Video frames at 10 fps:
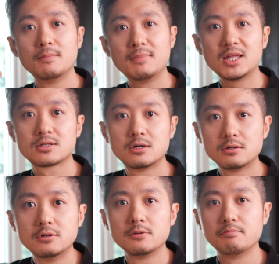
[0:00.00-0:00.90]

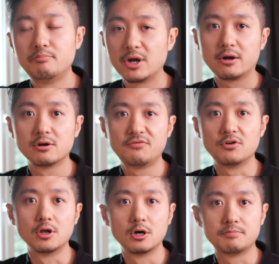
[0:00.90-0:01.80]
mental barrier
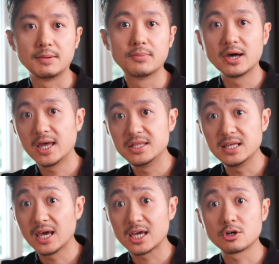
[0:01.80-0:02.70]
for a lot of people, and
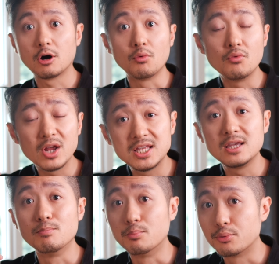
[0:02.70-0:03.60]
it has
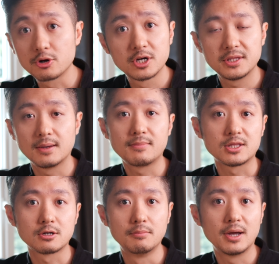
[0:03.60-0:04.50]
already broken that
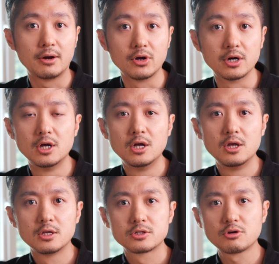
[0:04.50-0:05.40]
mental barrier.
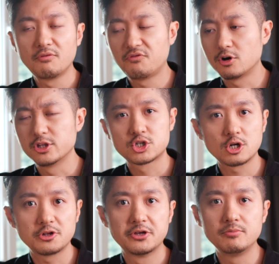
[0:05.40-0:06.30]
So for the
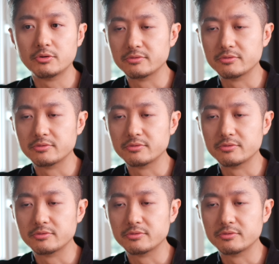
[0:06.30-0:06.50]
short term, you